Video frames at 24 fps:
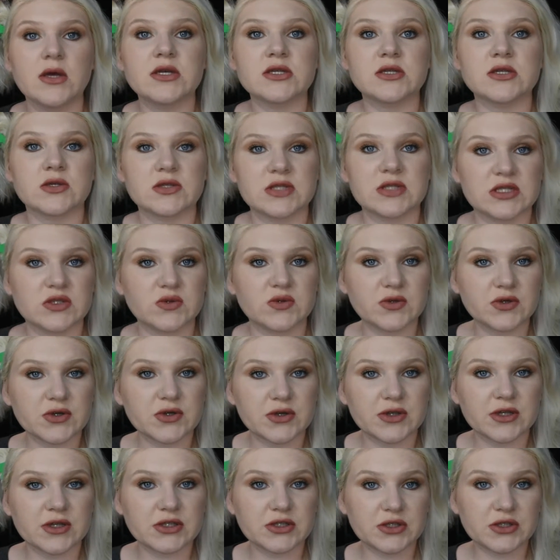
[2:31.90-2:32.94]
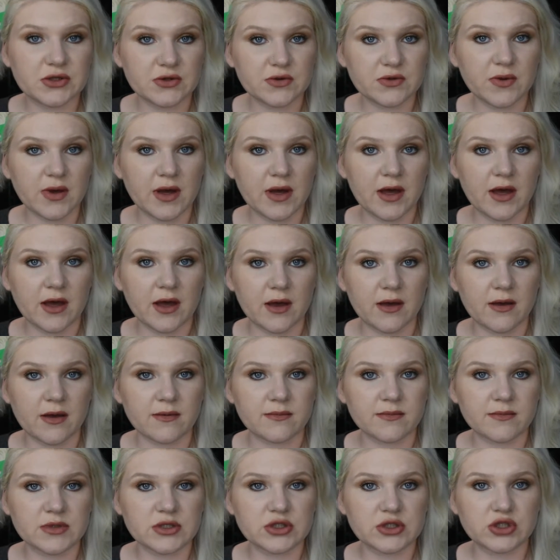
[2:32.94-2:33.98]
So since we're doing the two
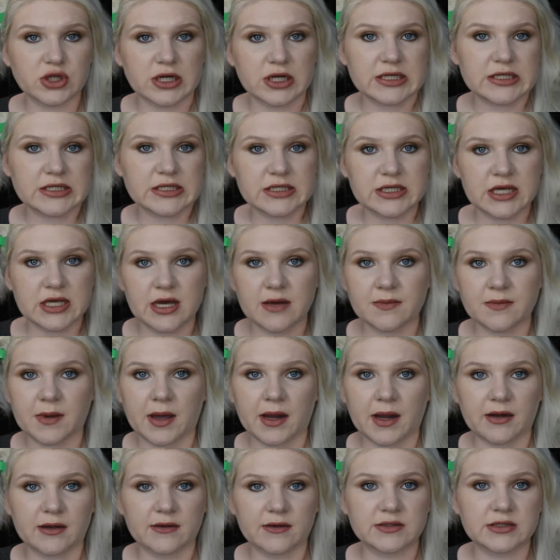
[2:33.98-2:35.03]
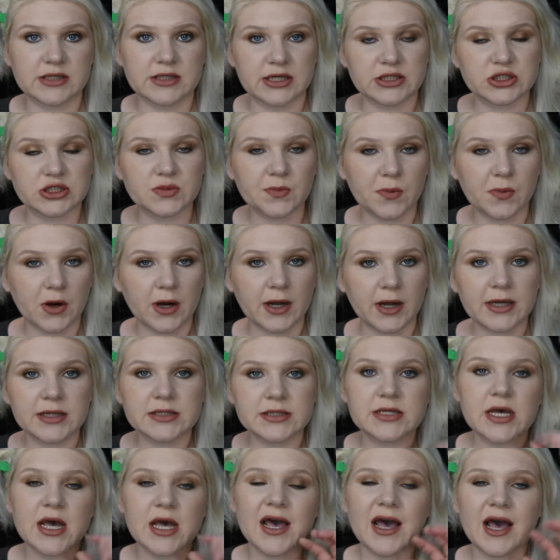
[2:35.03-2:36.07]
dressed up kind of Dutch
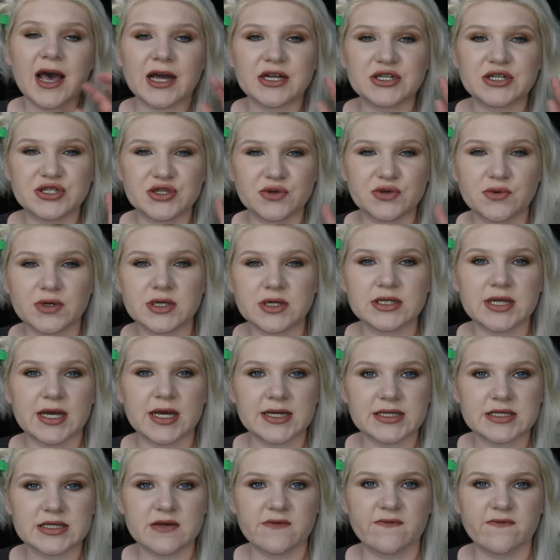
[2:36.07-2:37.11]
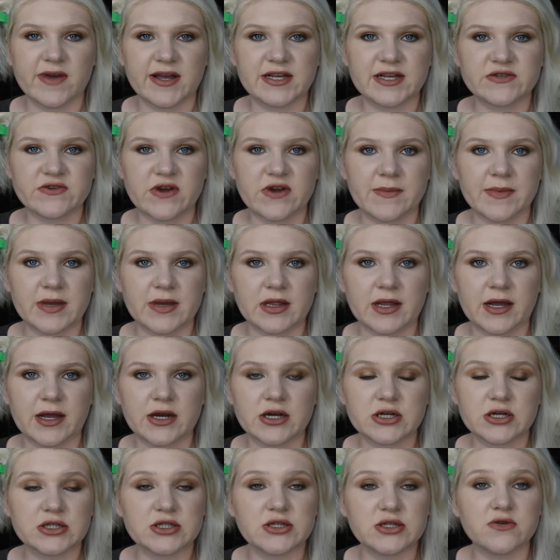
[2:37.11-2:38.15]
braids, I do want to take some face framing
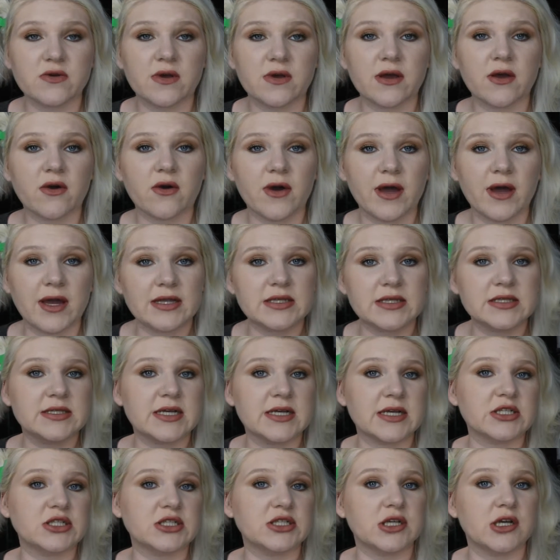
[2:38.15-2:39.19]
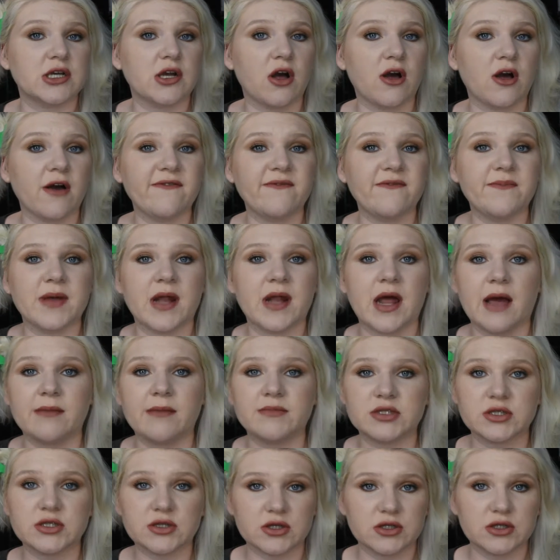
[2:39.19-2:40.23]
layers. You can go ahead and section it off, but
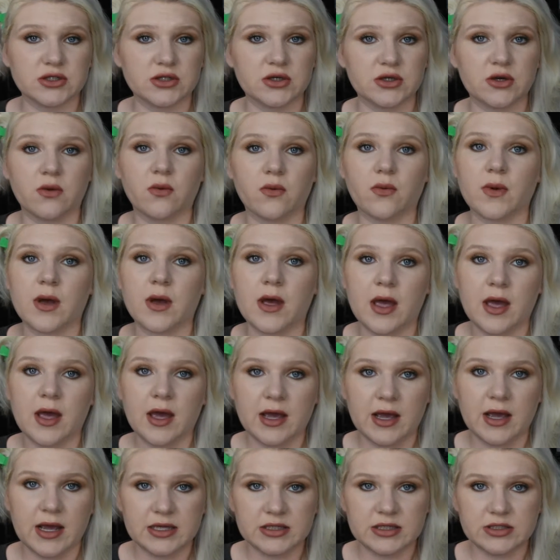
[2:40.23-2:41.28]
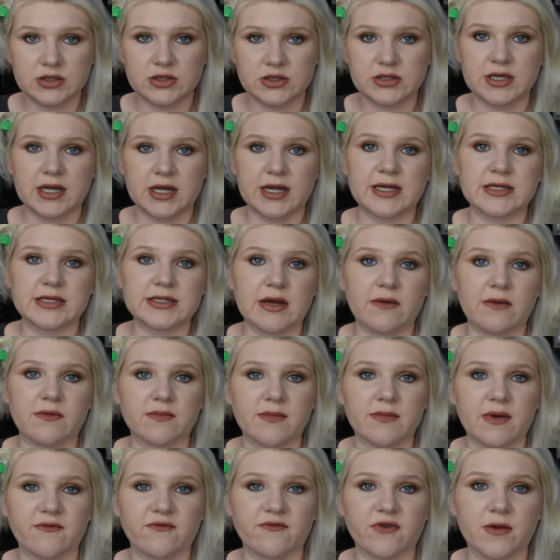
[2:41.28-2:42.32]
I'm just going to do it as soon as I get done
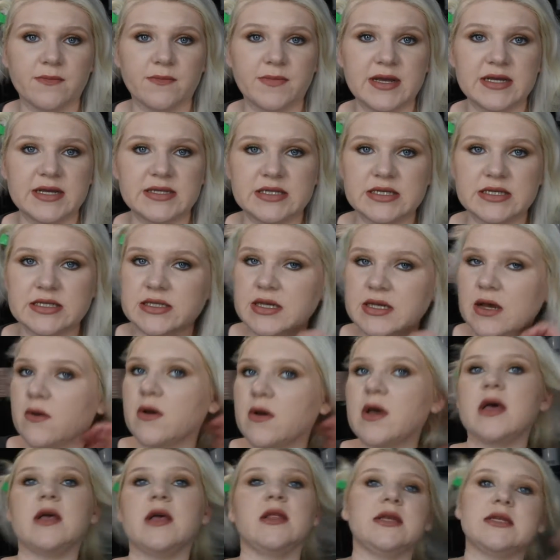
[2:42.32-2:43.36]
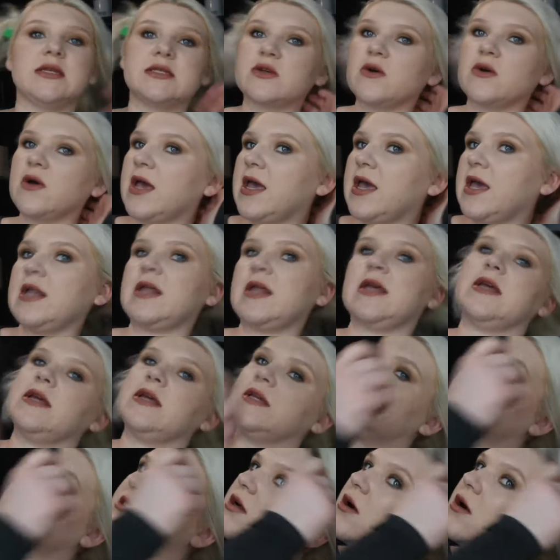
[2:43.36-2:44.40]
with my front pieces. So let's go ahead and
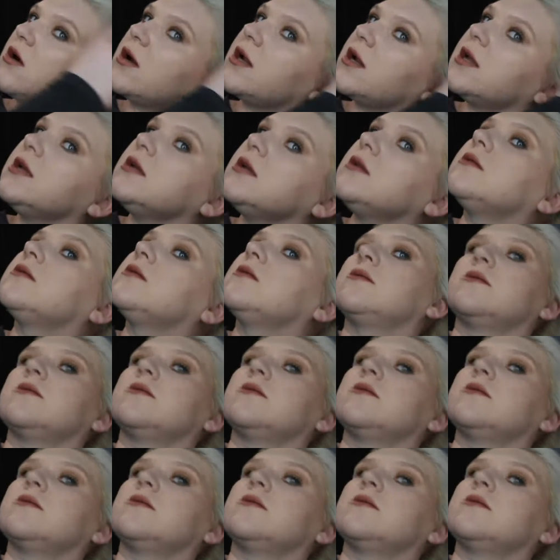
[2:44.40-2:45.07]
get started.